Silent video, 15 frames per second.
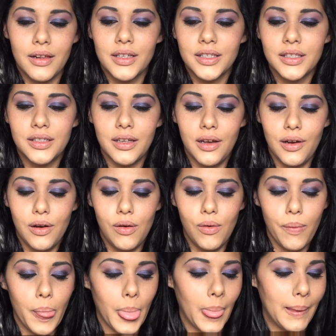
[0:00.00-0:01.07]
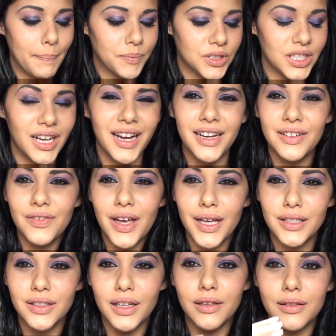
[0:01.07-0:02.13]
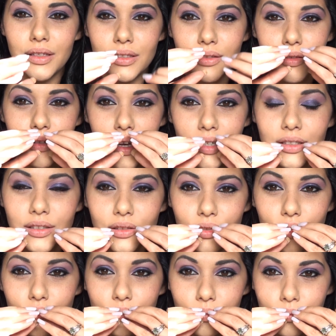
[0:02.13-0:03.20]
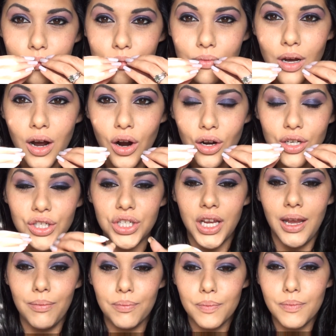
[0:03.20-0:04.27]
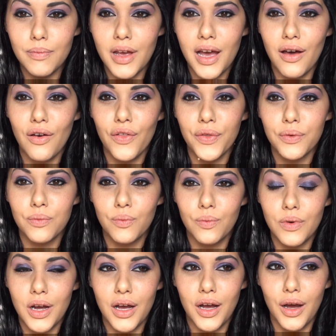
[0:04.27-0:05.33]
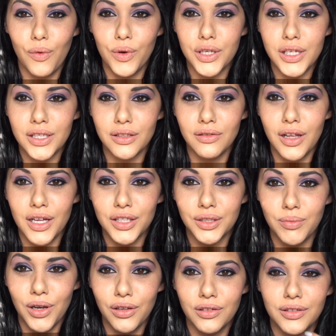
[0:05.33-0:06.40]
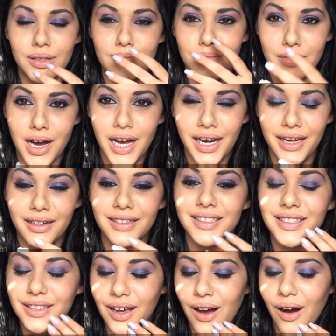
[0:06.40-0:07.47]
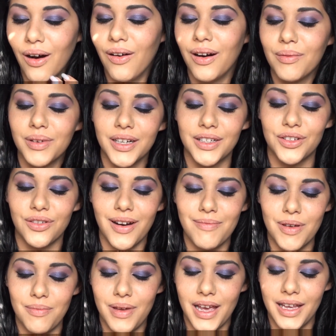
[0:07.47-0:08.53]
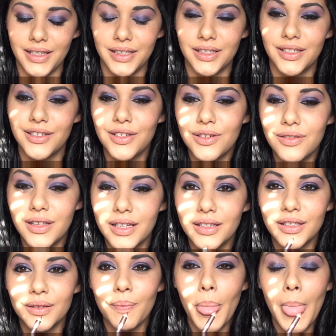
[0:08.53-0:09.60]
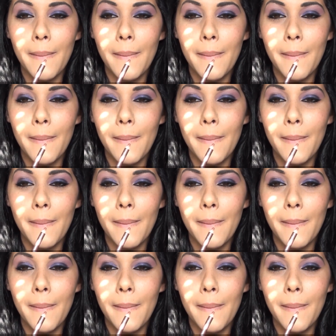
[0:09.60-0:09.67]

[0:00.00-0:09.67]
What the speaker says: So she kind of has like this nice little heart-shaped mouth, which is a lot smaller than mine, so I'm going to try my best to do this.